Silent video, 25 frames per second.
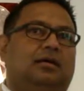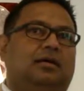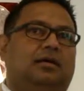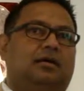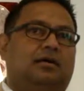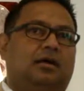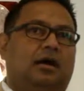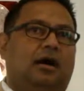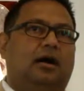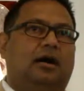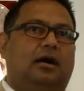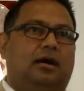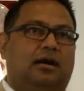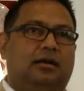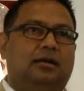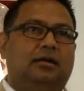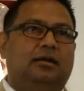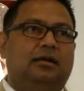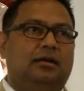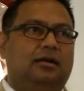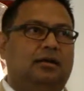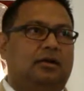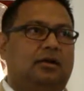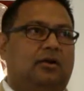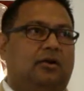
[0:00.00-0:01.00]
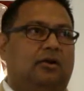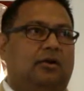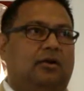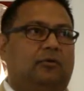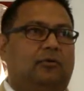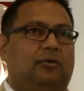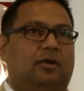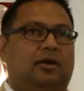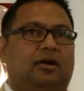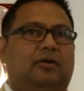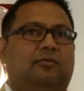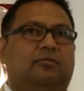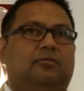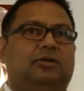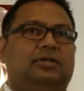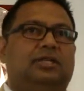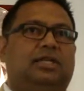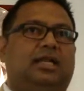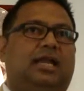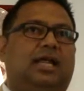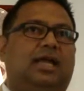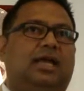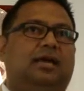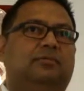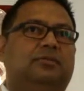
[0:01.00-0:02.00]
God, or whatever
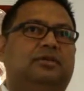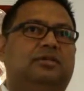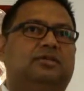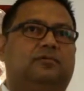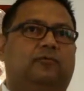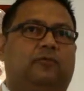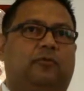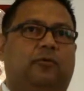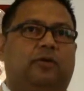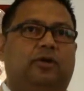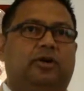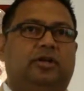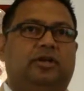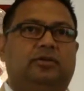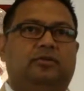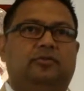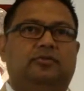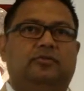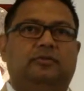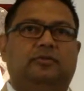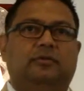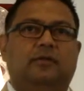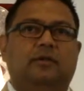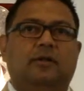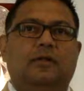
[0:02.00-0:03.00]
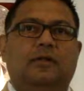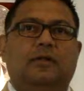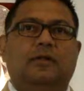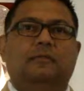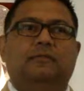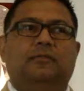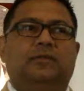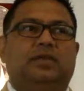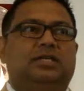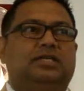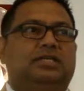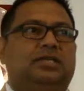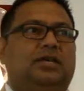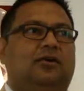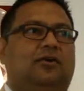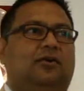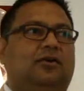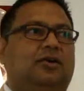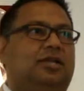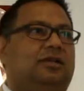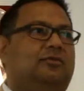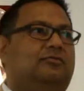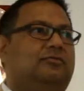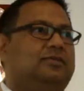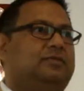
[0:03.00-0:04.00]
the name is for you, is He
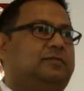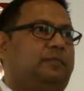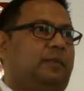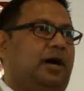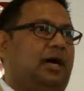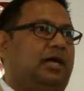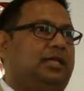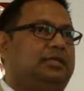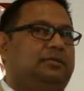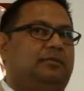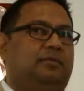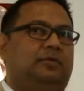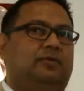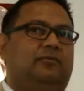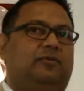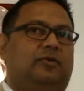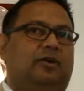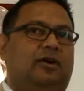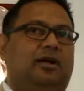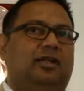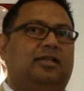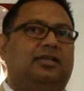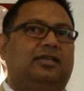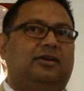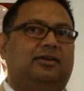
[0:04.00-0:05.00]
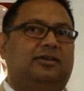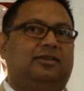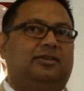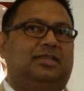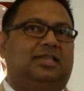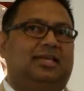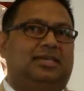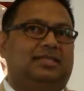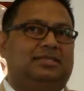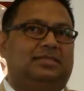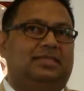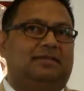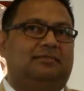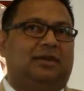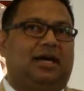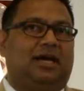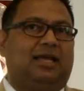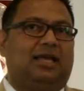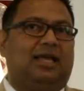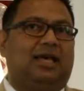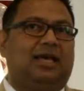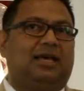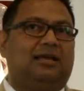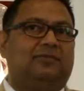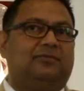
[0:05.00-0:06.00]
only responsible for all the good things in my
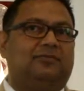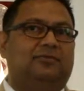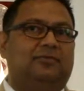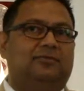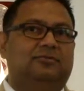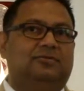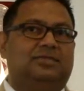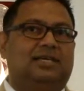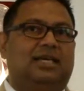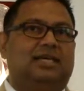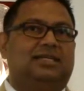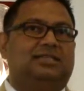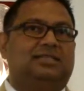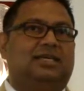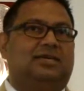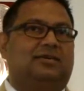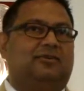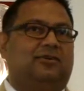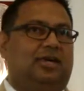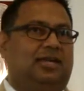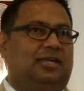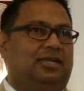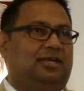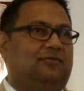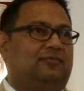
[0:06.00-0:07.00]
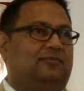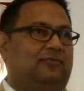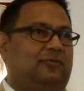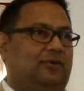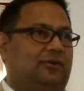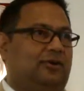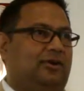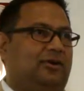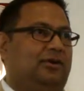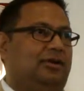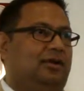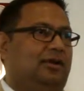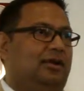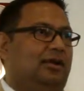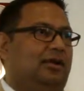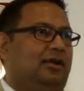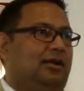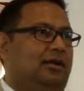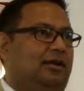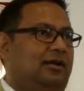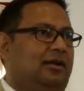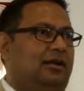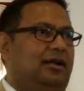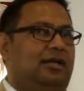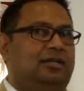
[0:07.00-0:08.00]
life? Who takes the credit for
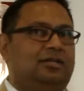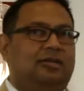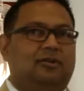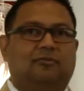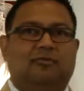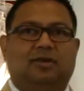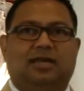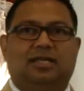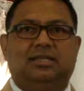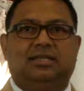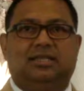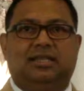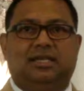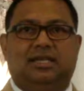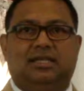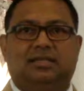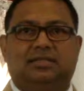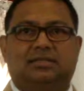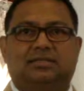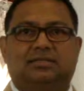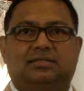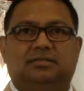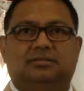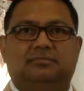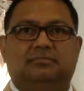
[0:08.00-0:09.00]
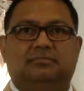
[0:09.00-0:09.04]
not the great things?